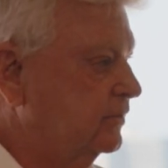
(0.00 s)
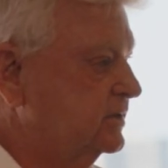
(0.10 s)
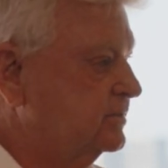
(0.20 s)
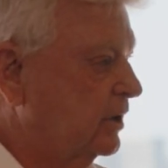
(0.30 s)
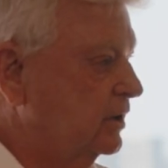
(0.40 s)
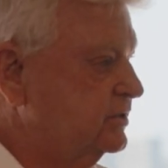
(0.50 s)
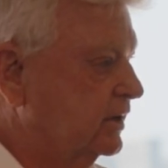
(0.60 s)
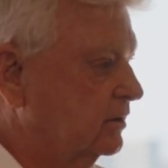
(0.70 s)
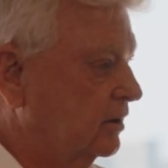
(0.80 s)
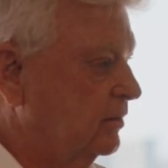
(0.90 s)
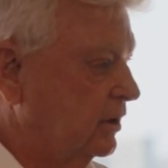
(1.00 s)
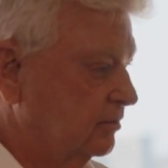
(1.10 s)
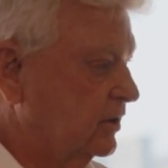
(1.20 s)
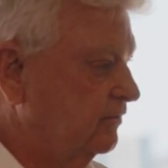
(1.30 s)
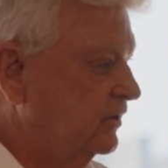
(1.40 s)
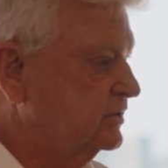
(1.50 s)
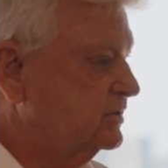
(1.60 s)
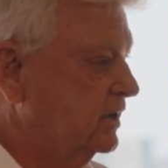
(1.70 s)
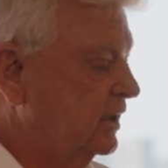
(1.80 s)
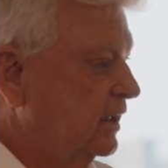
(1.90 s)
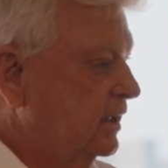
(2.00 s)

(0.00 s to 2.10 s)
This project, I mean, I'm convinced